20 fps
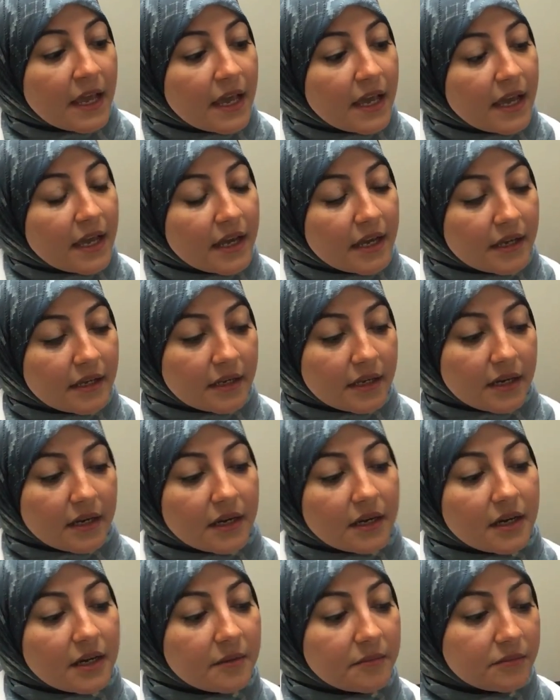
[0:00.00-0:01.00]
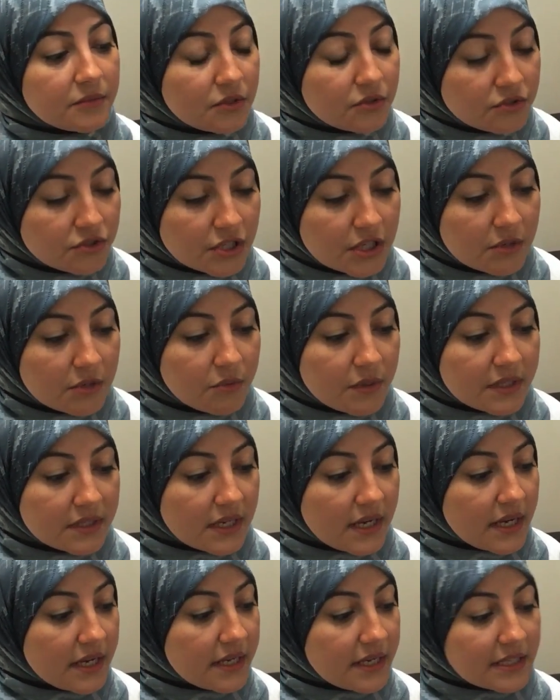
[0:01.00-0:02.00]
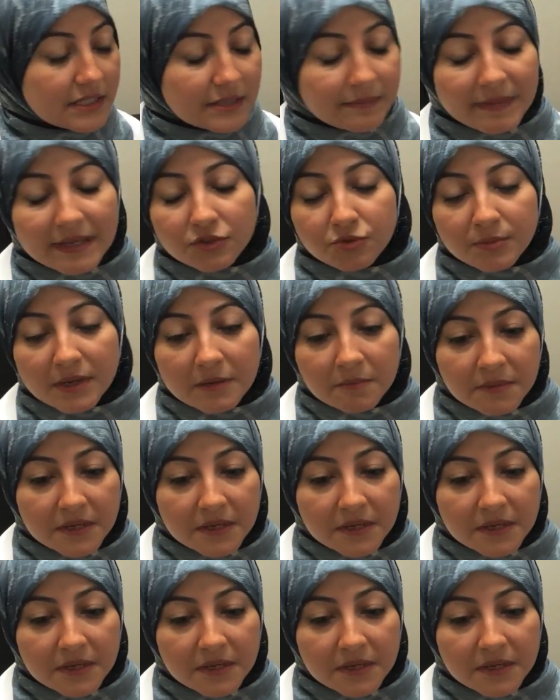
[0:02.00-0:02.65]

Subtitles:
And usually what I explain to my